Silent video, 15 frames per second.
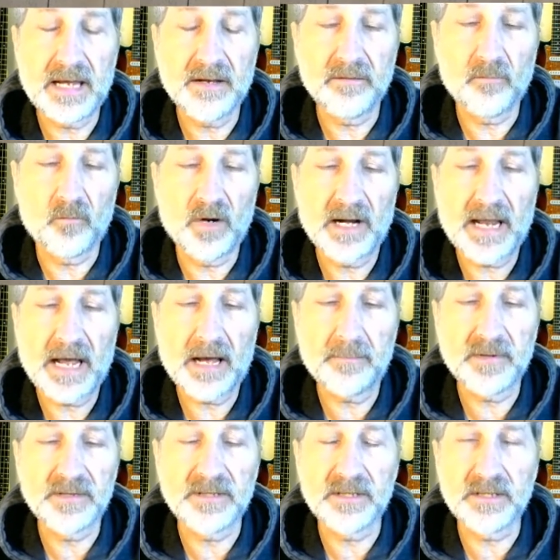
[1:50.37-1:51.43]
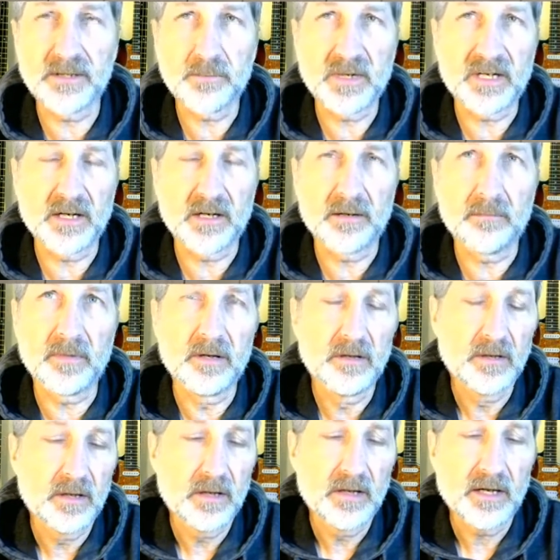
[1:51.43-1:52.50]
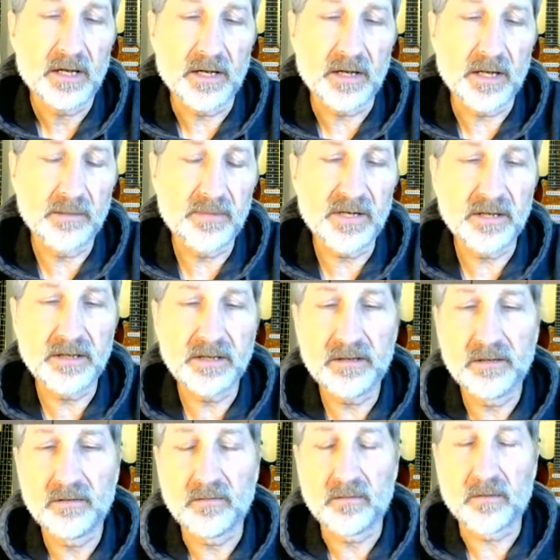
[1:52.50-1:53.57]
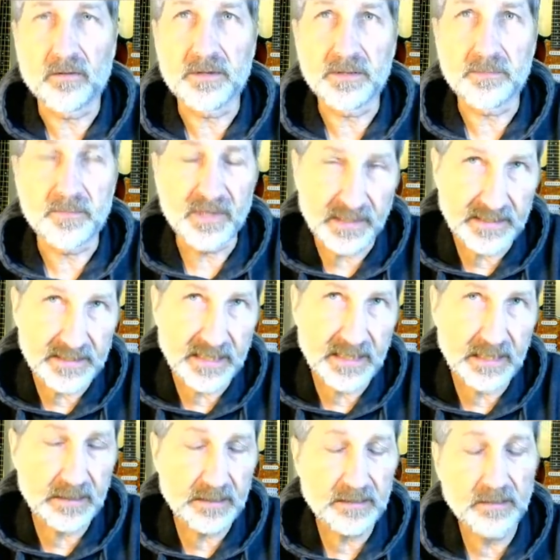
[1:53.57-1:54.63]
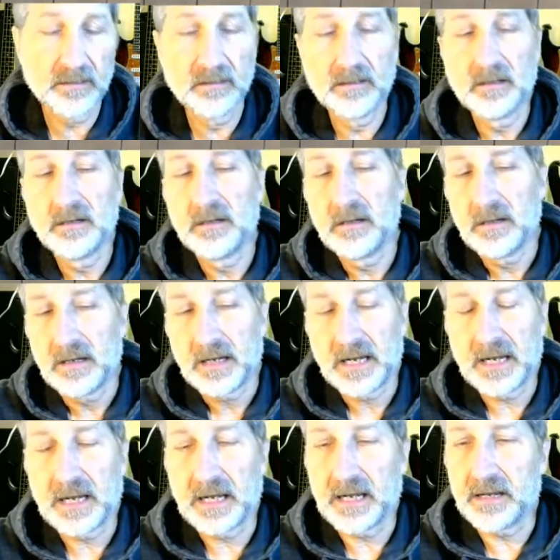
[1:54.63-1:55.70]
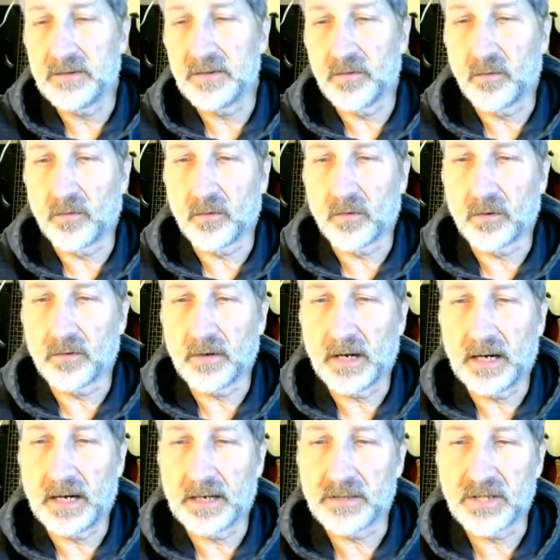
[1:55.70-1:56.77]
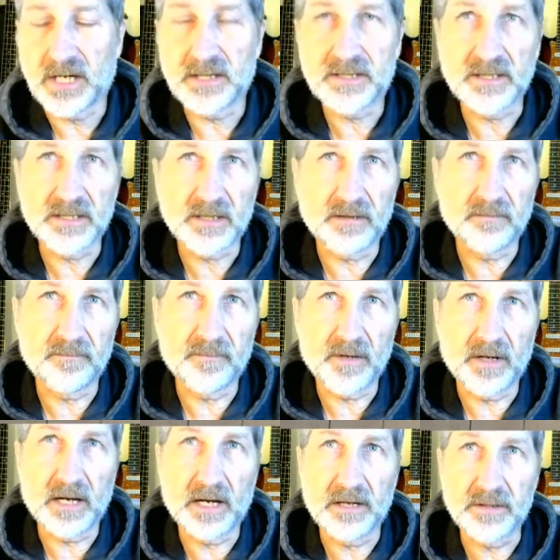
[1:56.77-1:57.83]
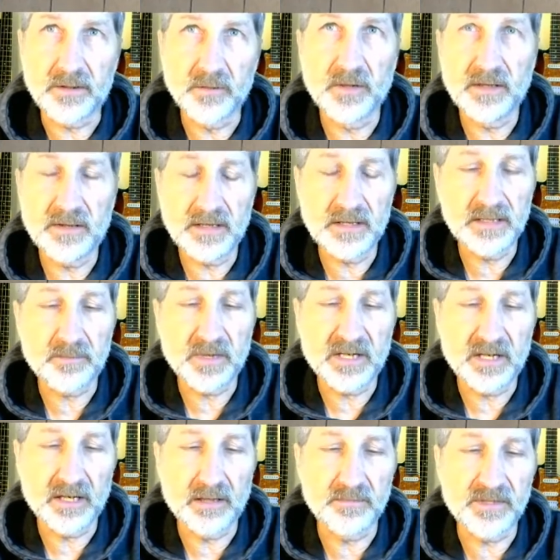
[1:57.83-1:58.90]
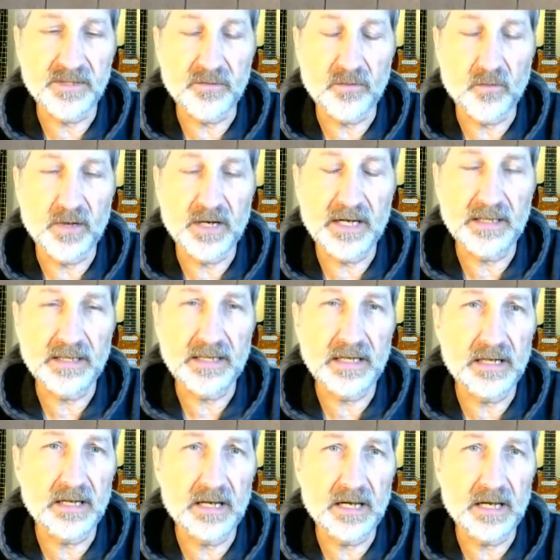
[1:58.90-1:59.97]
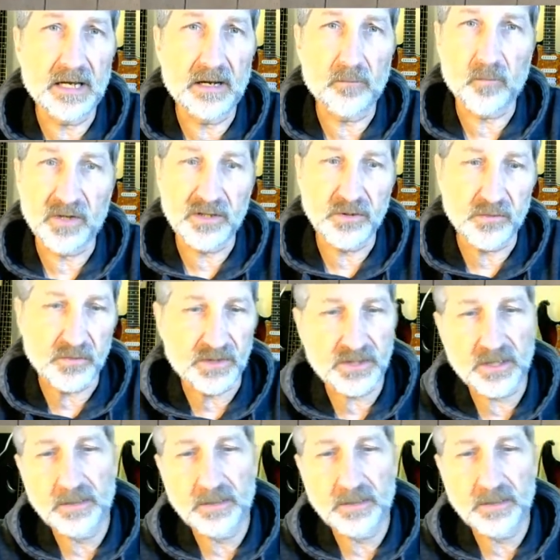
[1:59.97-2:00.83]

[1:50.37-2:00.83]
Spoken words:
what happens is you become inhibited or debilitated, and your chances of doing things becomes greatly reduced.